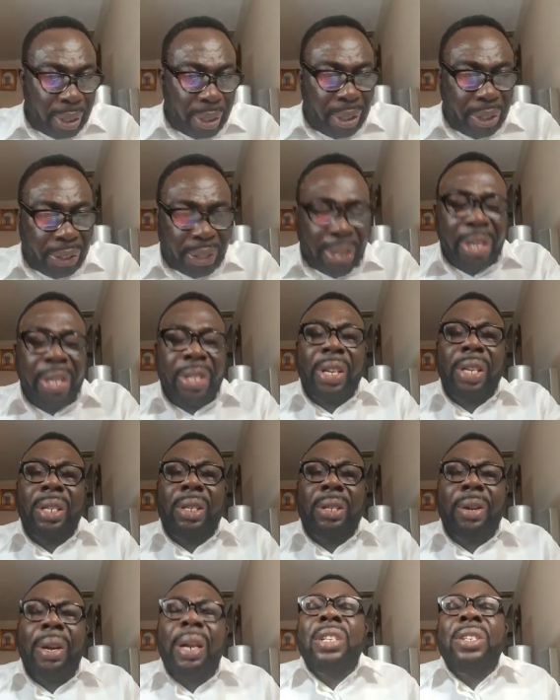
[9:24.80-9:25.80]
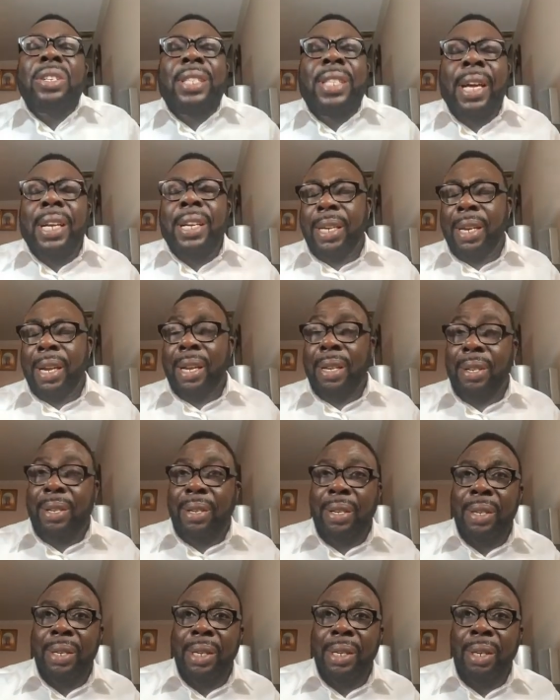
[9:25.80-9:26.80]
Jesus Christ telling
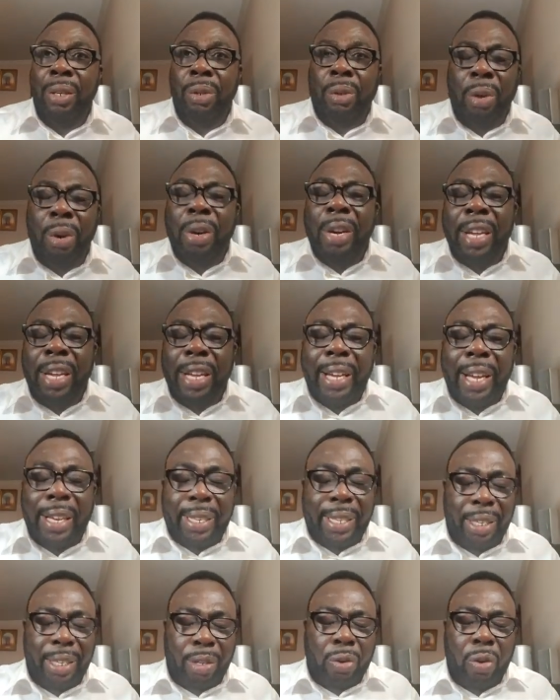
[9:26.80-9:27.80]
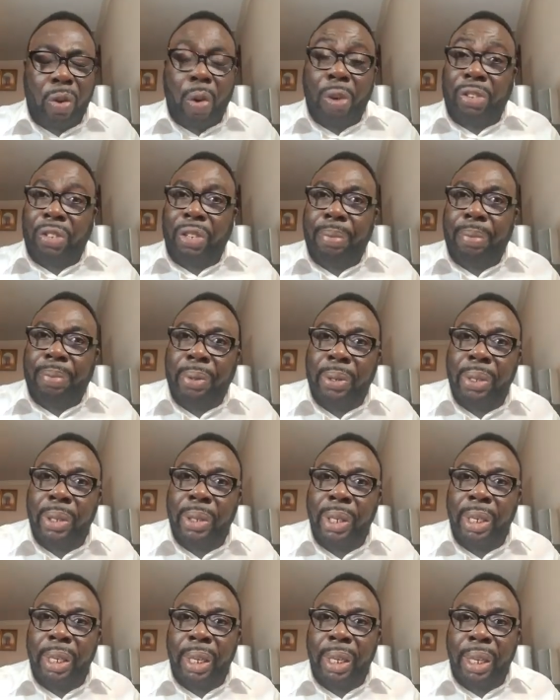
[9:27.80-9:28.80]
us, showing us his lordship,
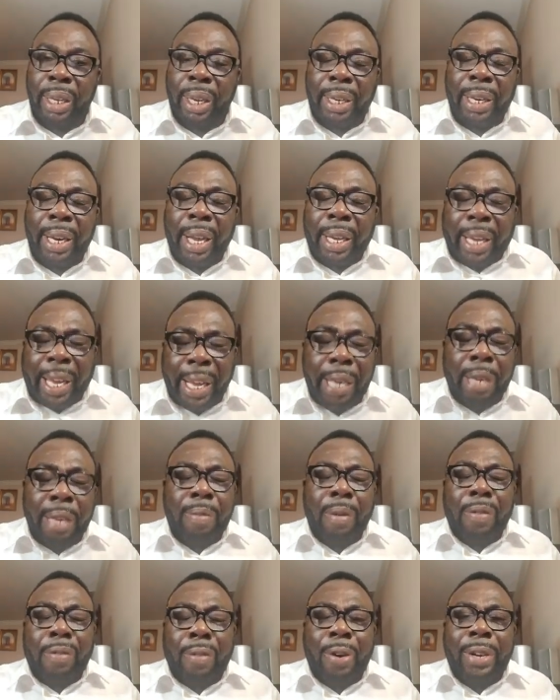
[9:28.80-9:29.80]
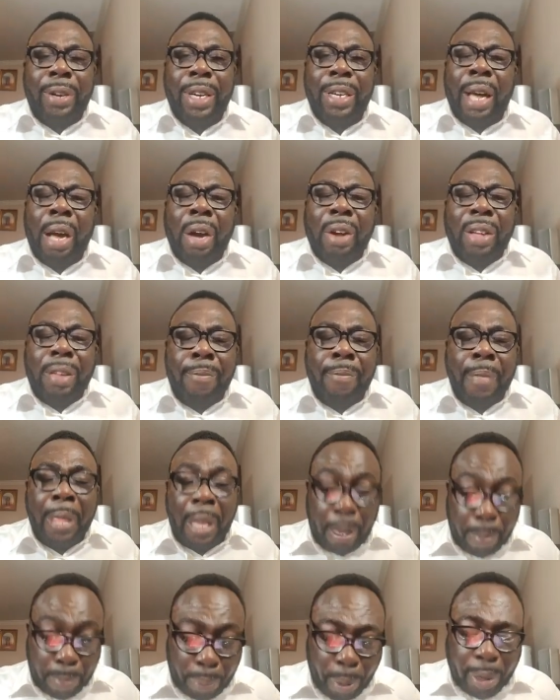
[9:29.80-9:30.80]
the kingdom of God, and how
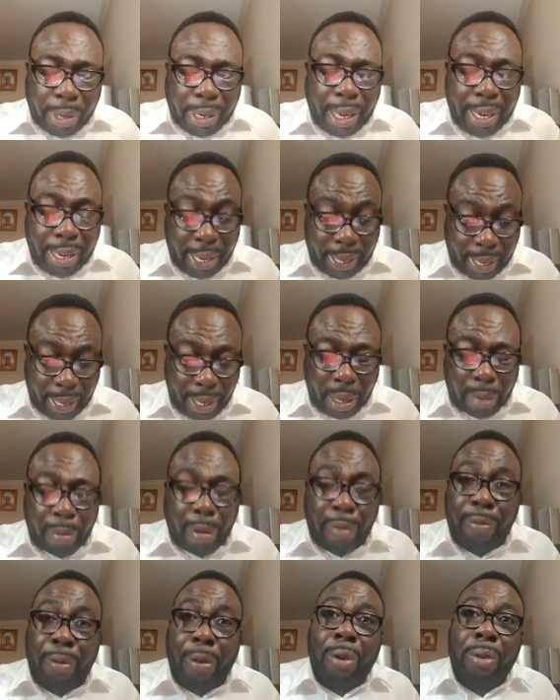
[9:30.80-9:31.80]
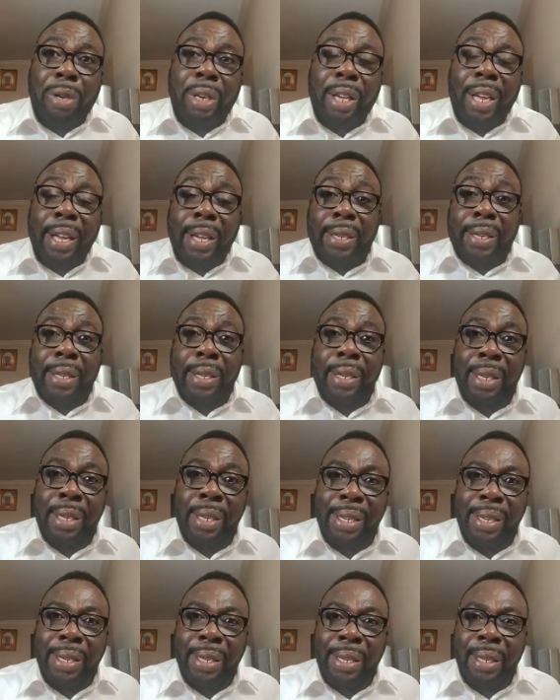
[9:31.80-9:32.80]
important the kingdom of God is
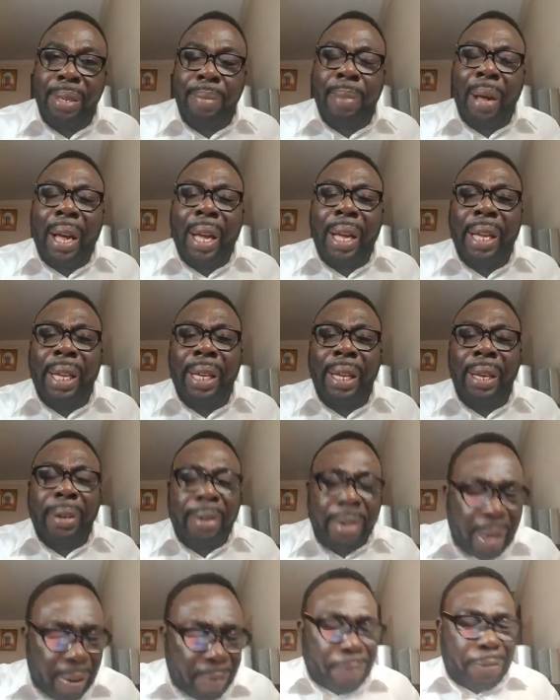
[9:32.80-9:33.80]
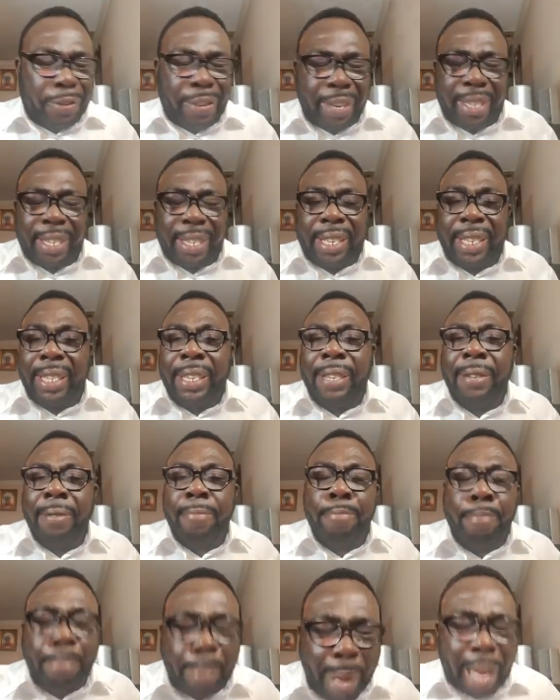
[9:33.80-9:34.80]
by reference in
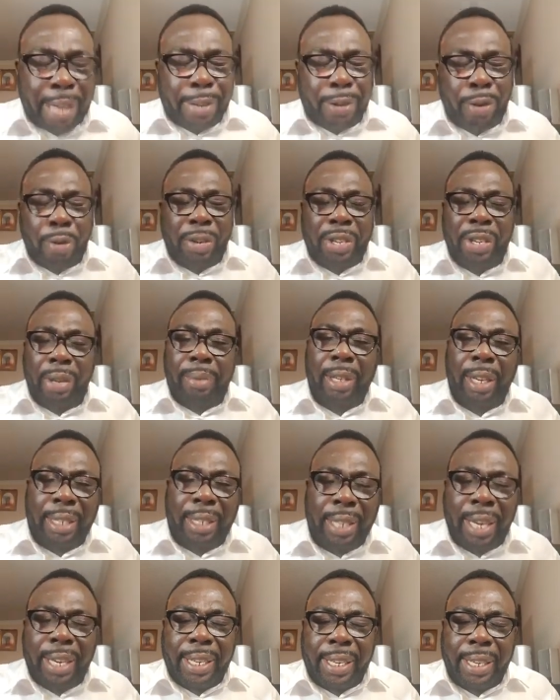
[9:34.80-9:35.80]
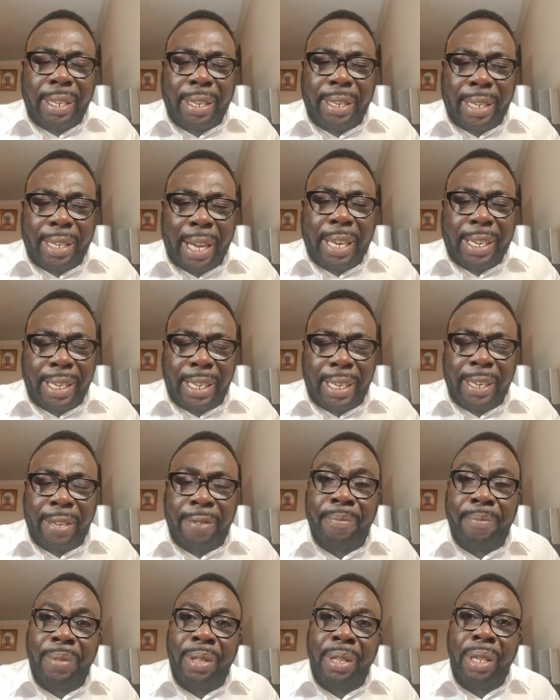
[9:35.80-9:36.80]
Matthew chapter 13,
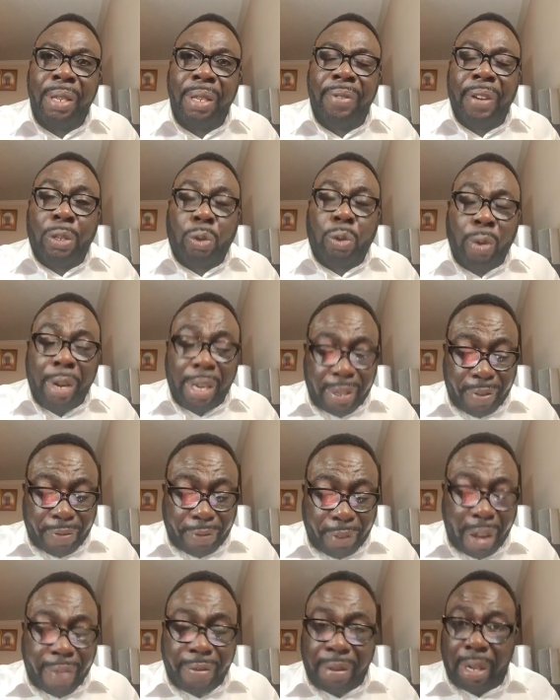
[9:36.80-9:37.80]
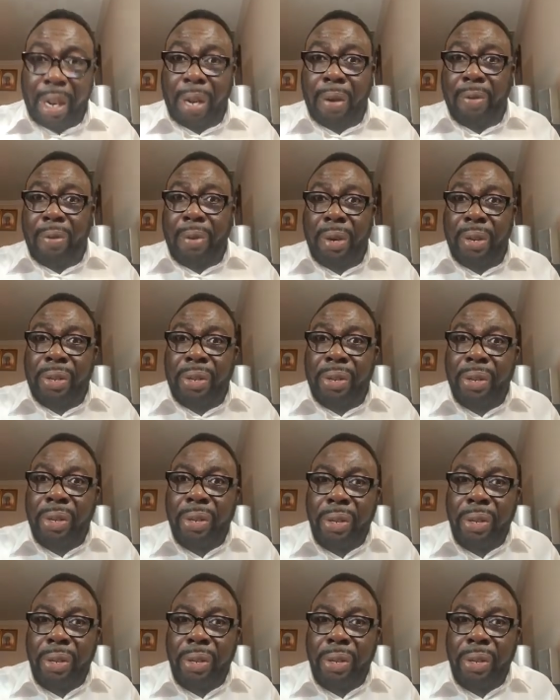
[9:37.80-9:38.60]
verse 25 downwards.